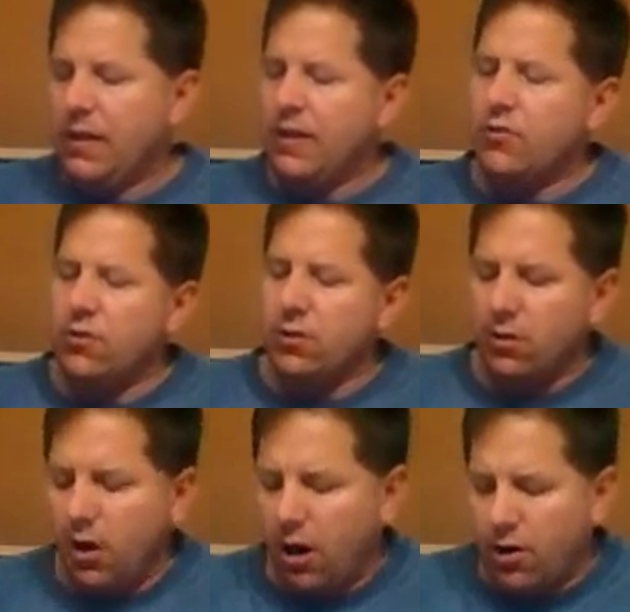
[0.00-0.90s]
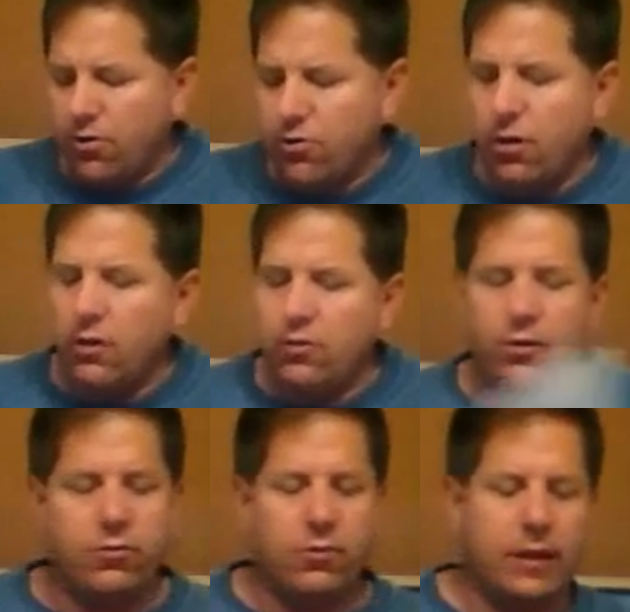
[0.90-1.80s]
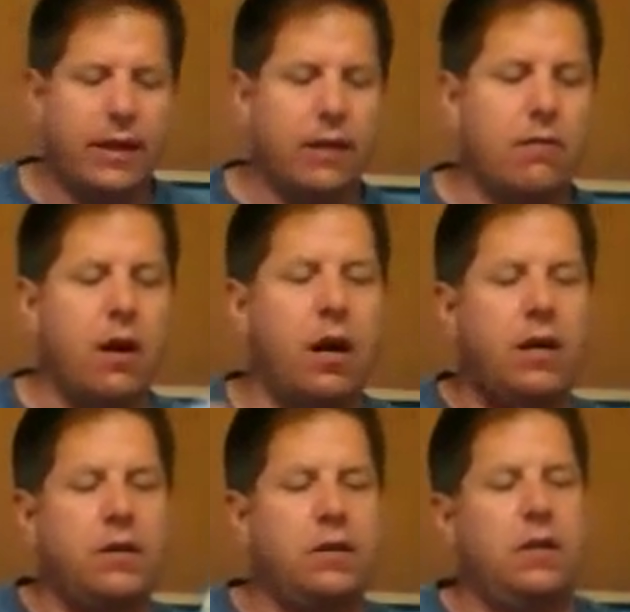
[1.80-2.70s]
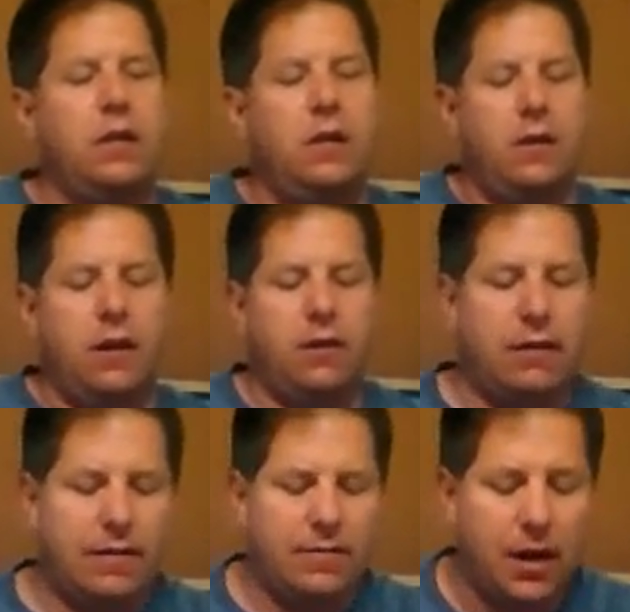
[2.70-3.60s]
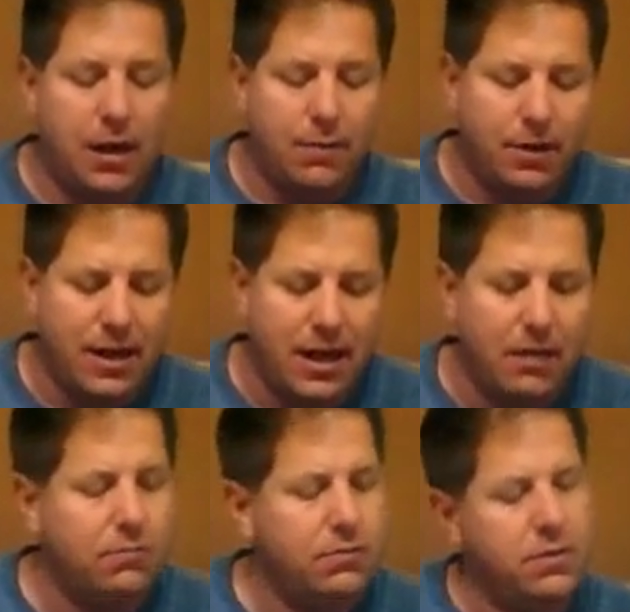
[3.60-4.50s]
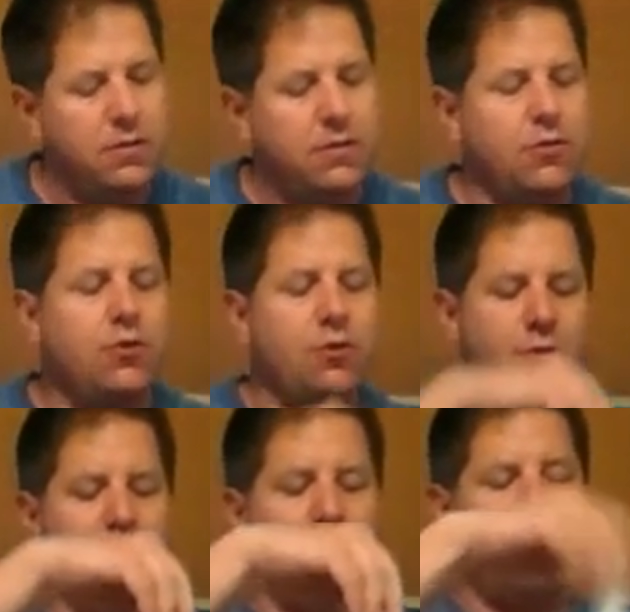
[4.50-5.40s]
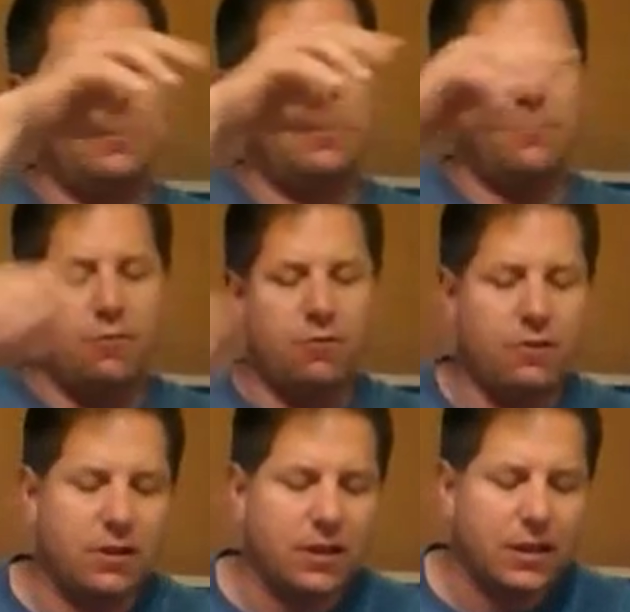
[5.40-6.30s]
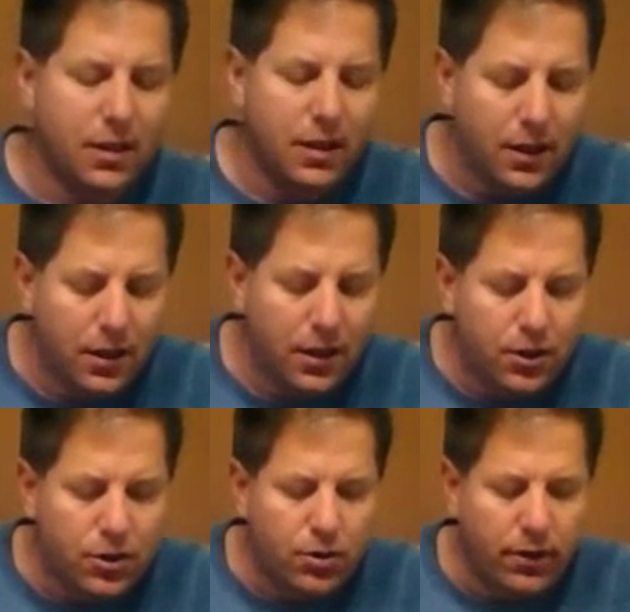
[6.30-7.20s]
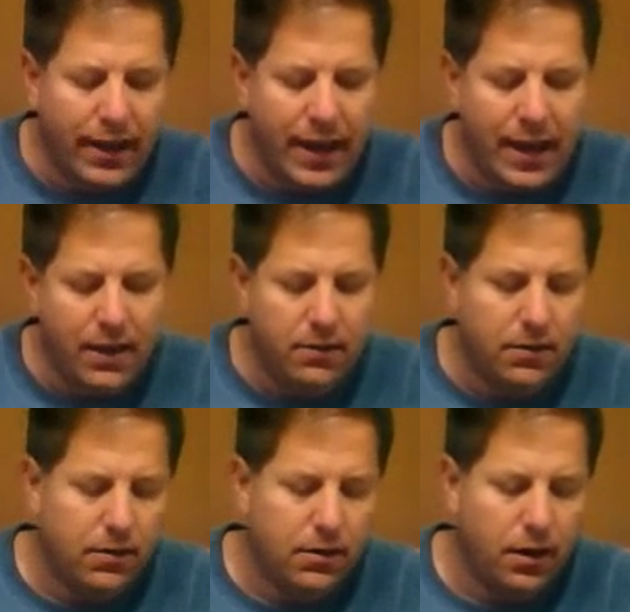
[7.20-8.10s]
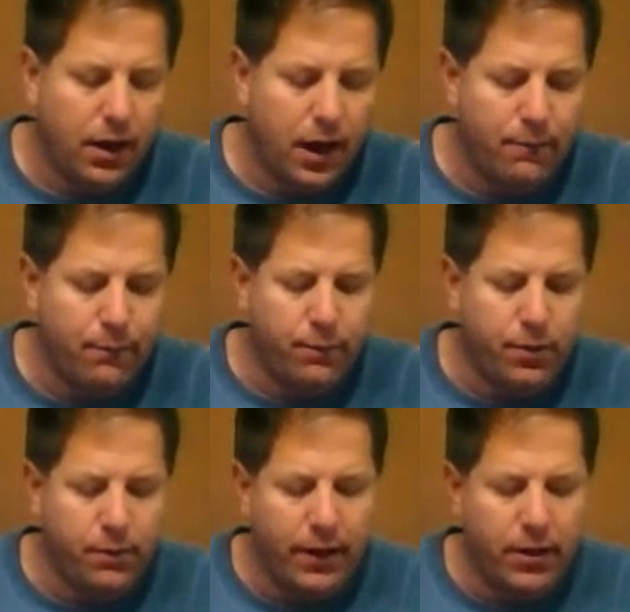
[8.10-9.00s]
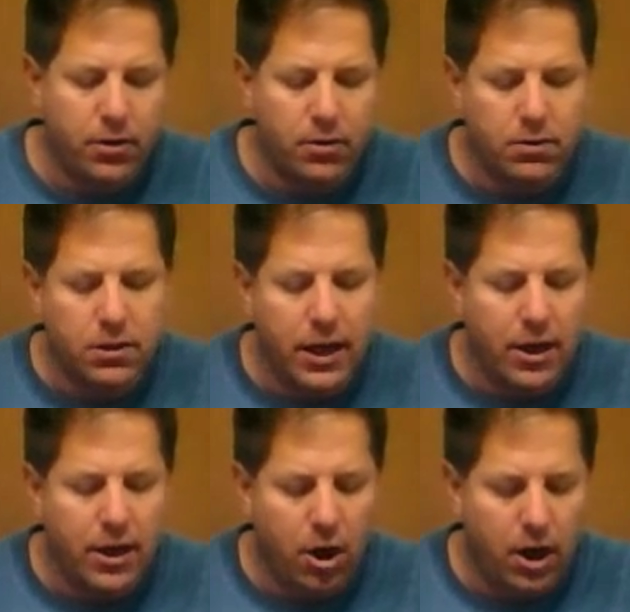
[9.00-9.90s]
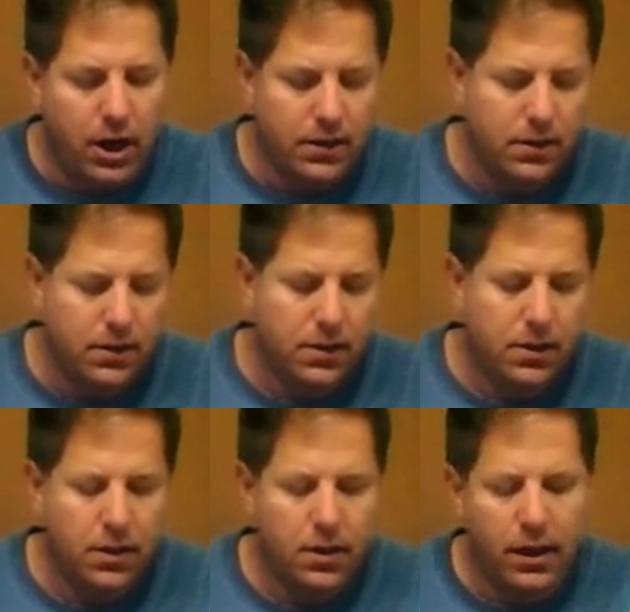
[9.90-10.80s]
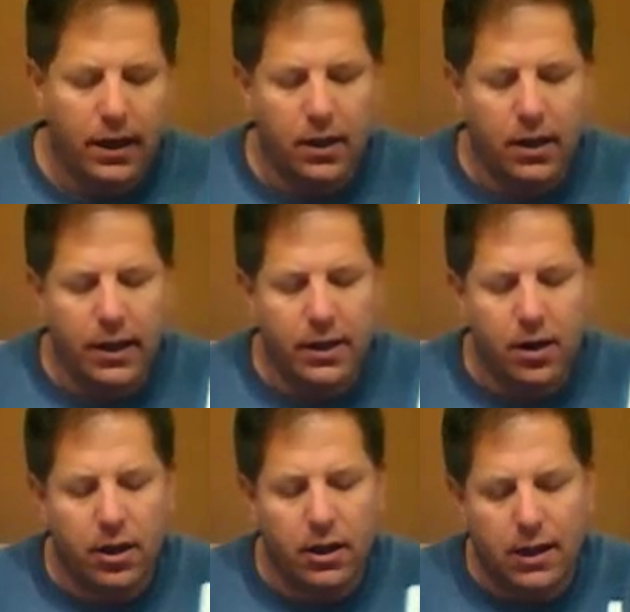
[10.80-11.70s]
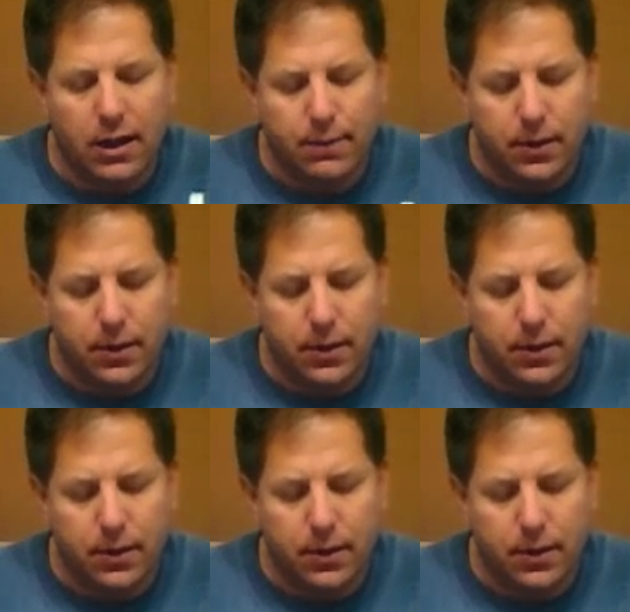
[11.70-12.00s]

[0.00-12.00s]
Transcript: This is a little harder, so I'll do this one later on. I don't have time right now to show you guys, unfortunately. So again, I put my other side on. I lined it all up.